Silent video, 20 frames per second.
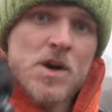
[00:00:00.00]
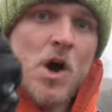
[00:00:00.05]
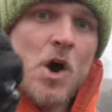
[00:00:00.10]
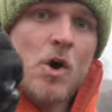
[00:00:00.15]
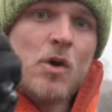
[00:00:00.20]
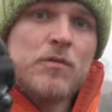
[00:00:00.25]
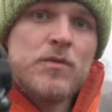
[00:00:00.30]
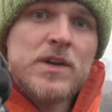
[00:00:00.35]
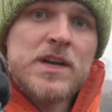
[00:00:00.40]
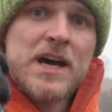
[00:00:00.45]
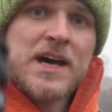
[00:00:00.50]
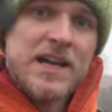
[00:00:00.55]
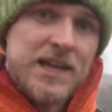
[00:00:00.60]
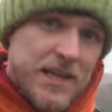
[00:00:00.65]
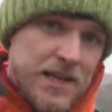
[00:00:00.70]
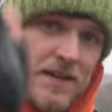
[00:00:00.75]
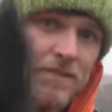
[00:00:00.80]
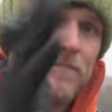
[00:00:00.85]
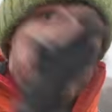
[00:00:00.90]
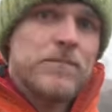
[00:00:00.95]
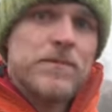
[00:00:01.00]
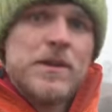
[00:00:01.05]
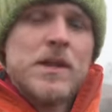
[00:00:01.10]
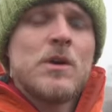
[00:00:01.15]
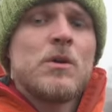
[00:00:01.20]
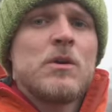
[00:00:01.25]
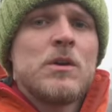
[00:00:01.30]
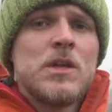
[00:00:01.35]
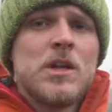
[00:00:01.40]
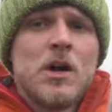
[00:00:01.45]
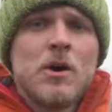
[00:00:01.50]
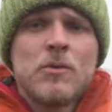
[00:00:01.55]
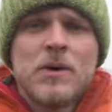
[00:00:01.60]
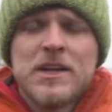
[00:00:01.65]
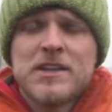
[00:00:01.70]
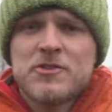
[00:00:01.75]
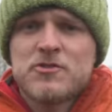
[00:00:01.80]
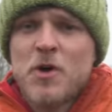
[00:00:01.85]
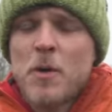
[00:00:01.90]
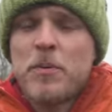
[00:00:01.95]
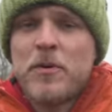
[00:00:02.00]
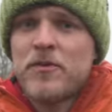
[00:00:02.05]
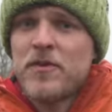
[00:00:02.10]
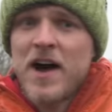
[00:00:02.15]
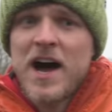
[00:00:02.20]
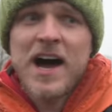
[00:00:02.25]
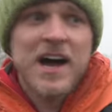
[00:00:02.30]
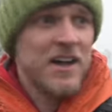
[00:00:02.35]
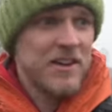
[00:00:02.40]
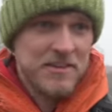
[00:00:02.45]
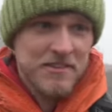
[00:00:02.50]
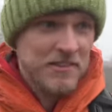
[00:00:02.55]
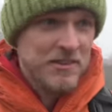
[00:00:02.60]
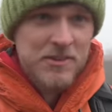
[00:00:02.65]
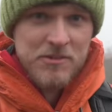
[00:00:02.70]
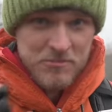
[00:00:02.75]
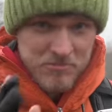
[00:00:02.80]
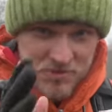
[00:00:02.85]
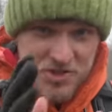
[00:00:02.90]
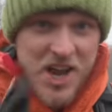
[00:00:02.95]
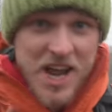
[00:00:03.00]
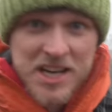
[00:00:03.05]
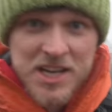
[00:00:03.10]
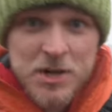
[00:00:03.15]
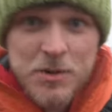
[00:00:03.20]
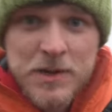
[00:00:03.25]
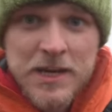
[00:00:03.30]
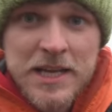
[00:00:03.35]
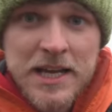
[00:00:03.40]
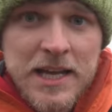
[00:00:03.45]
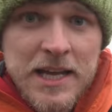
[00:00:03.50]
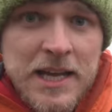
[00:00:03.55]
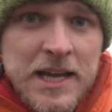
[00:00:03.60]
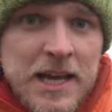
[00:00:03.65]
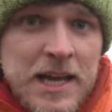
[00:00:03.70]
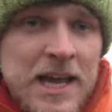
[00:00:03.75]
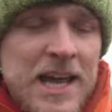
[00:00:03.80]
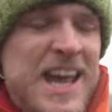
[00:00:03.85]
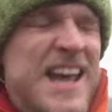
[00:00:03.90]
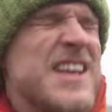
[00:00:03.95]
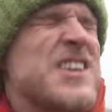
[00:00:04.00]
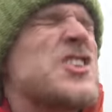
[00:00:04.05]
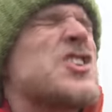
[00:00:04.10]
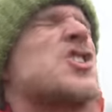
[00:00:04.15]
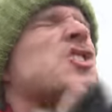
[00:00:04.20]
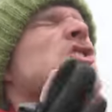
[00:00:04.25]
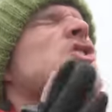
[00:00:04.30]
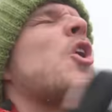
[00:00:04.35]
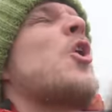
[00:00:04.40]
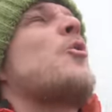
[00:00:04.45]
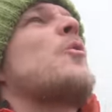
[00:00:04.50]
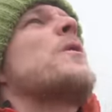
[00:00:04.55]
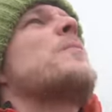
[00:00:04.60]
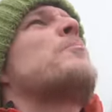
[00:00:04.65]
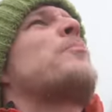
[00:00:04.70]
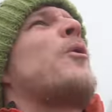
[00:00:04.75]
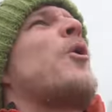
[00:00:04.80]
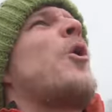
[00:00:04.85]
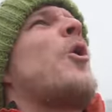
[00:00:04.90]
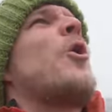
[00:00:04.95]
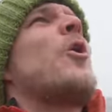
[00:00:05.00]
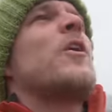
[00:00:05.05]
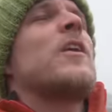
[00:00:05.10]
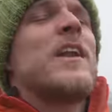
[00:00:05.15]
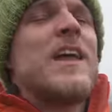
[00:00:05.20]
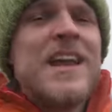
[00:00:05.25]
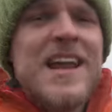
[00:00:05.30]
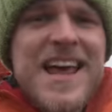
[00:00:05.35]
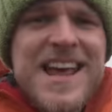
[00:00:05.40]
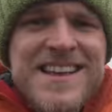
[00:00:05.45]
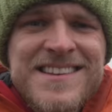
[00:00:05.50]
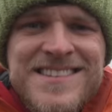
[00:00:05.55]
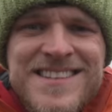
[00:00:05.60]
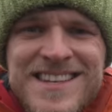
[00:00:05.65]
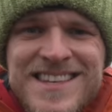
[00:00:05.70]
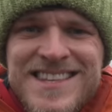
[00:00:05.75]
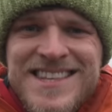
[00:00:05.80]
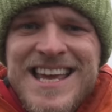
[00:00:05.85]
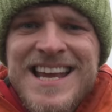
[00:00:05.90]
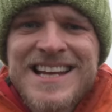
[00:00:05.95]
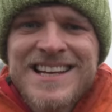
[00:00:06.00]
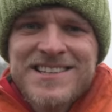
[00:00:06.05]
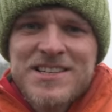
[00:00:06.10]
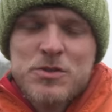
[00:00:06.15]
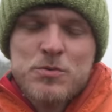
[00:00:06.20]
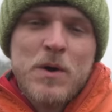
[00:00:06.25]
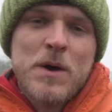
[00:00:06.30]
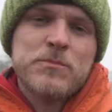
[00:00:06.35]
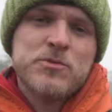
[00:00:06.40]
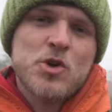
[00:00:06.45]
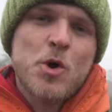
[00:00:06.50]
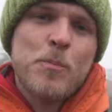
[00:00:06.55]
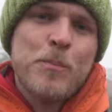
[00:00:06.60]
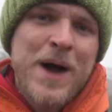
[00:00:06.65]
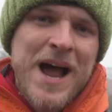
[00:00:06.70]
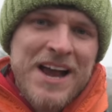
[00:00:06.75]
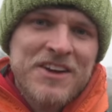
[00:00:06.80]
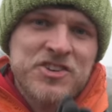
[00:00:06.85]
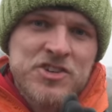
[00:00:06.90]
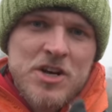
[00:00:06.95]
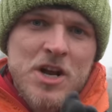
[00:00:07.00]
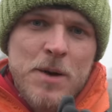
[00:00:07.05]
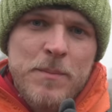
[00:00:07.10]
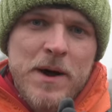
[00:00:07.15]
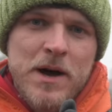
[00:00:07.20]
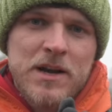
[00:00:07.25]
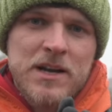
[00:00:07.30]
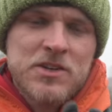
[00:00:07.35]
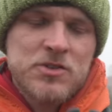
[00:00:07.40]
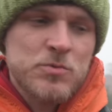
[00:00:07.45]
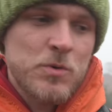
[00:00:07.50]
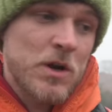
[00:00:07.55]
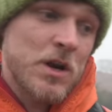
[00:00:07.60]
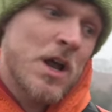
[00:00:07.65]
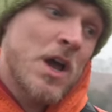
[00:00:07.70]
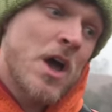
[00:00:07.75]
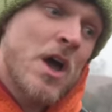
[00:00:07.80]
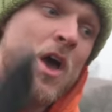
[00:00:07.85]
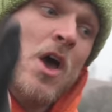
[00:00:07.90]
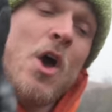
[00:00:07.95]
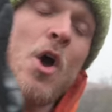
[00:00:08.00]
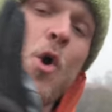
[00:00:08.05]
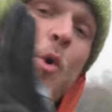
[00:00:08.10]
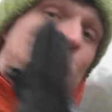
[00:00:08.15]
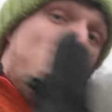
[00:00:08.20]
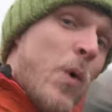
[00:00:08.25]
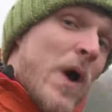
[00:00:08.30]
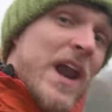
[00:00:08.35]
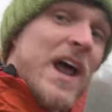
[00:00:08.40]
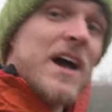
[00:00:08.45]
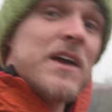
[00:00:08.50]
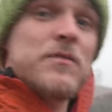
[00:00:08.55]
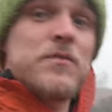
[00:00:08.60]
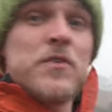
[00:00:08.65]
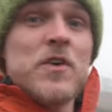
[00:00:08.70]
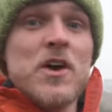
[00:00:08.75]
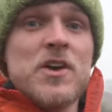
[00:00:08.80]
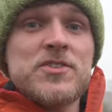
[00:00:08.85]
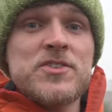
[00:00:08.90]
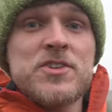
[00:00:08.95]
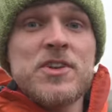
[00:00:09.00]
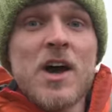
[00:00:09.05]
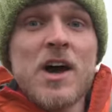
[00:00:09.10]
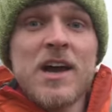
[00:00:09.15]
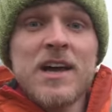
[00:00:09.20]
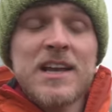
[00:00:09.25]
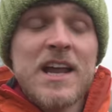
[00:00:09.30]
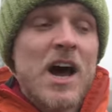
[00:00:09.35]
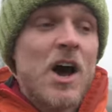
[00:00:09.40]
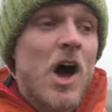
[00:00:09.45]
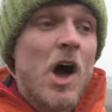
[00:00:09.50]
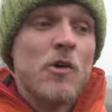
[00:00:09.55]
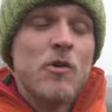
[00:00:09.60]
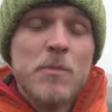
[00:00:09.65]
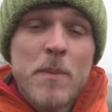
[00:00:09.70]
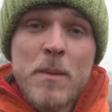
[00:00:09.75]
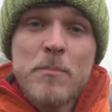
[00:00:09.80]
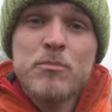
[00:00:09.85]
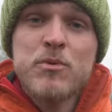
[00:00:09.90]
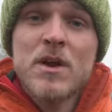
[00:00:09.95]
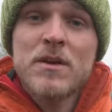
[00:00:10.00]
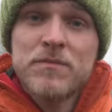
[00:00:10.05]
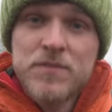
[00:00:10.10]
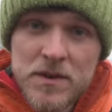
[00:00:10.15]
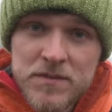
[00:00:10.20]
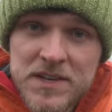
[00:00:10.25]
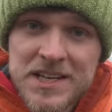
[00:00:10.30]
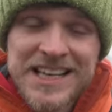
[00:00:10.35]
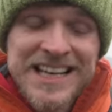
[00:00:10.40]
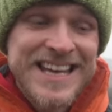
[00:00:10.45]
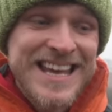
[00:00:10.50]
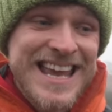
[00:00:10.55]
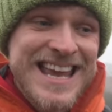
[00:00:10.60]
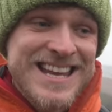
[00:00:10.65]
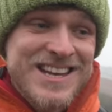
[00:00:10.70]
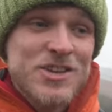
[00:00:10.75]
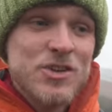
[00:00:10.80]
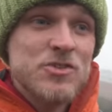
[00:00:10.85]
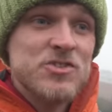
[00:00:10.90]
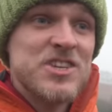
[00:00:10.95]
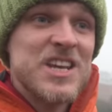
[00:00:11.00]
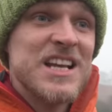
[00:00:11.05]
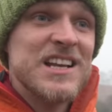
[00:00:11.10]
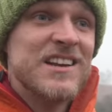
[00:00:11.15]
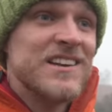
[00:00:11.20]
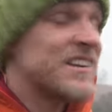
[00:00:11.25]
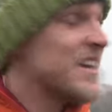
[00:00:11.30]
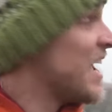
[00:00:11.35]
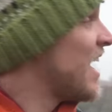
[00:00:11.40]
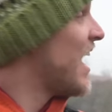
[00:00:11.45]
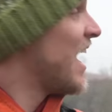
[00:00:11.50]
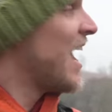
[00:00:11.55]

overnight. You know, in the drop of a hat, genuinely. He's so important, and here's the thing, this is why I'm so passionate about this one. When I first started out, I remember it vividly, in New Zealand,